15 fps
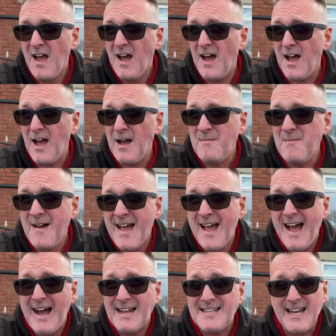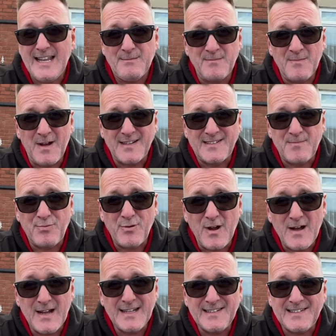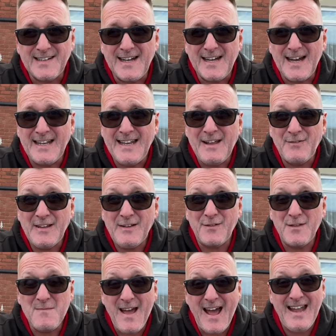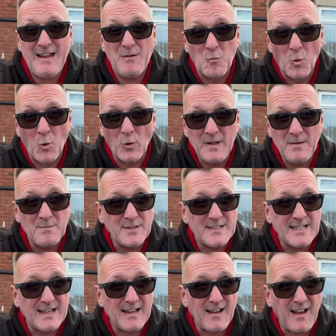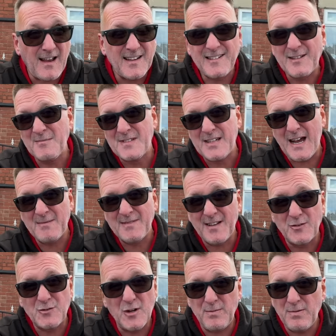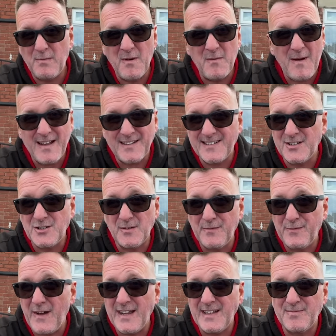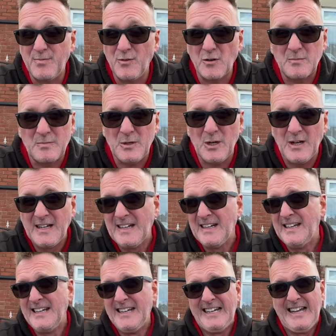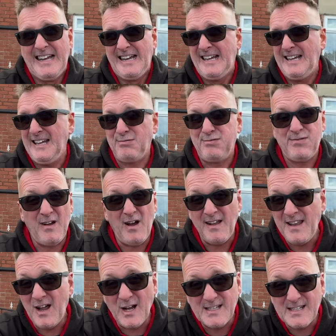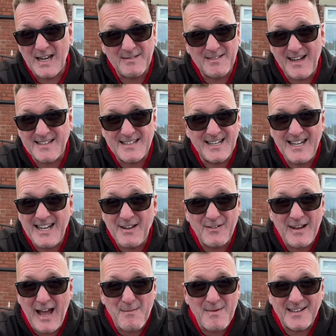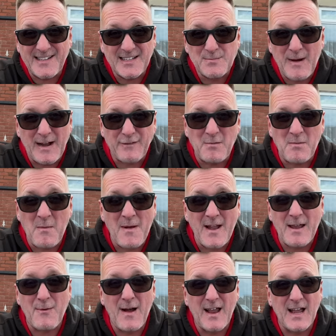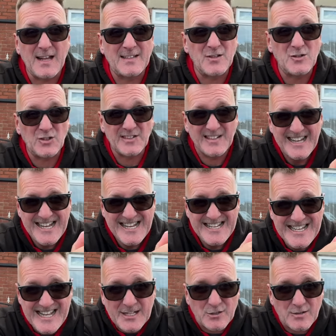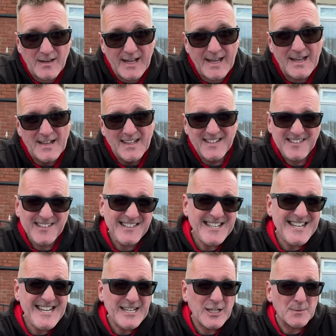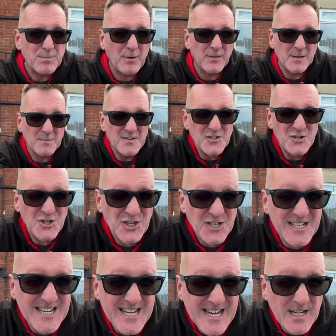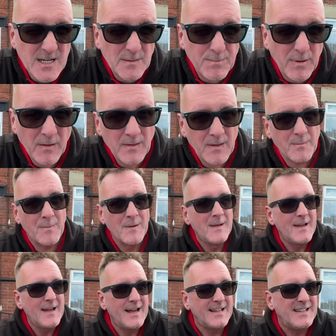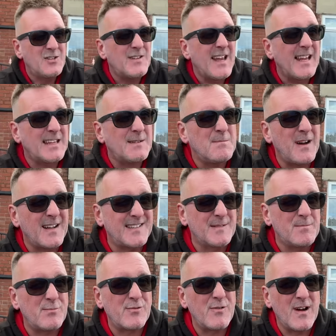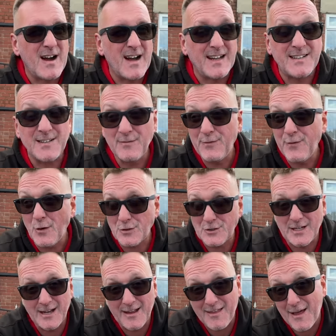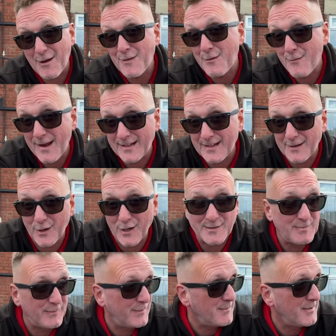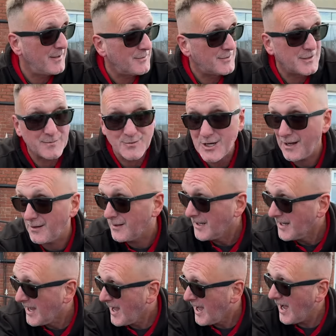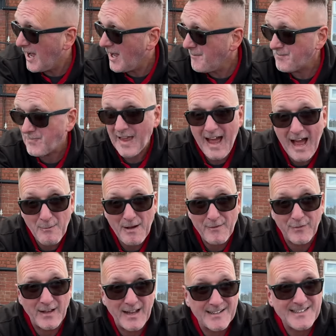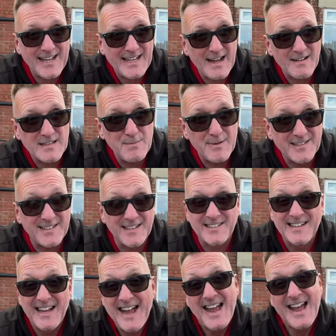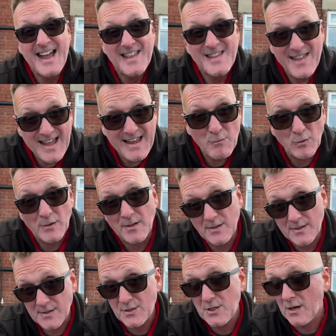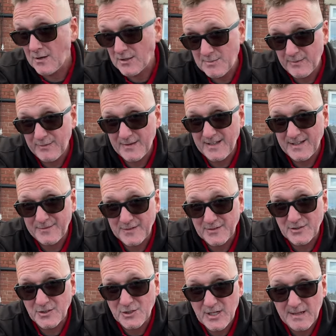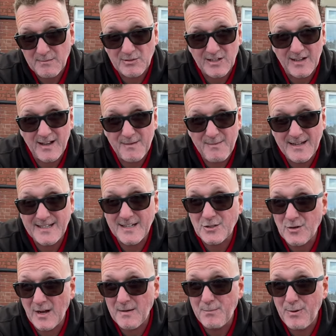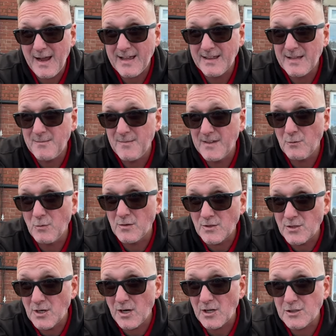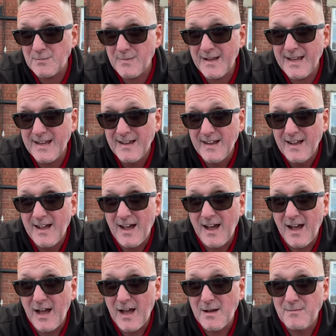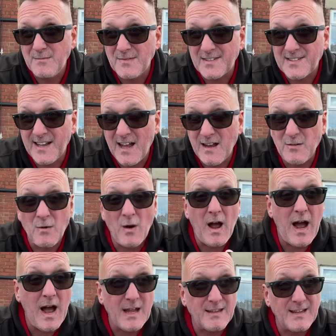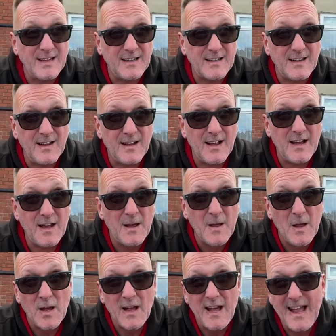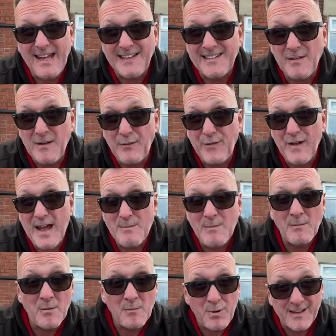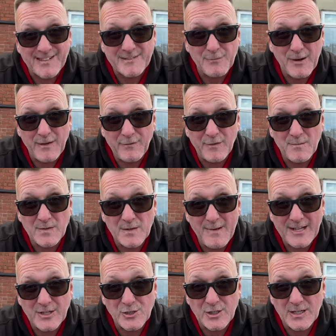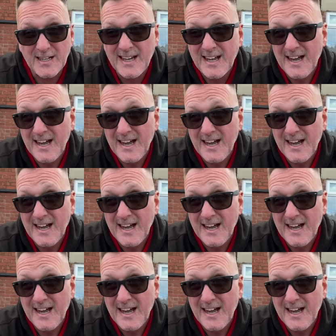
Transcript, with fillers: Um, I take them by surprise. uh, I'd never give them any warning particularly. Sometimes I'll drop them a message on Facebook, but nine times out of ten you never get a message back from them anyway. I like to just literally sneak up on them, sneak up on them and take them by surprise. Unfortunately though, they recognise me from the YouTube channel. Um, however, let's get down to business. They wouldn't charge me for these fish and chips. Um, I did try and pay them, they wouldn't charge me. Um, so I think uh, it's only fair. My mum passed away from dementia.